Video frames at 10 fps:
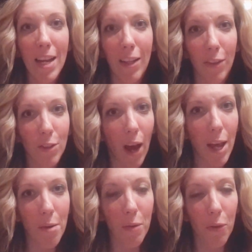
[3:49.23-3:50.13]
in their
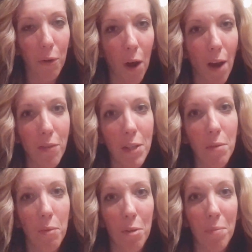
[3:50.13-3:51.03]
diet with their coffee
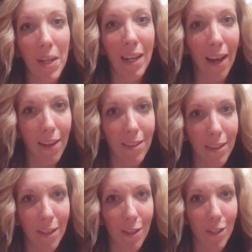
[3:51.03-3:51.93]
would be an
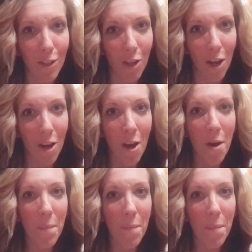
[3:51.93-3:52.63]
excellent addition,